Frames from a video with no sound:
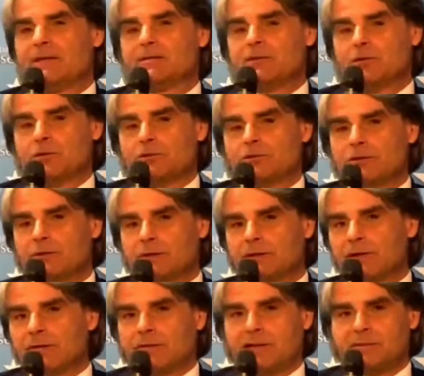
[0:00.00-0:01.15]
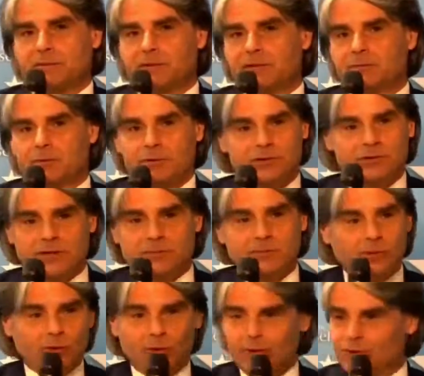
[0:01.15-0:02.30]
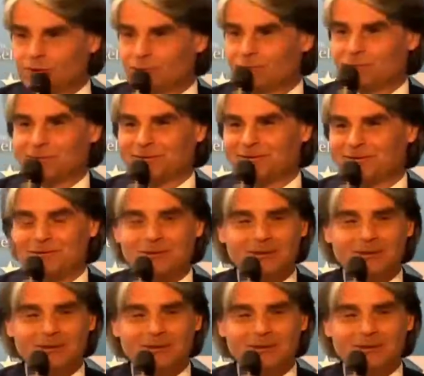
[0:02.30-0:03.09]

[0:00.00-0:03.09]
There's also another aspect, which I'm not going to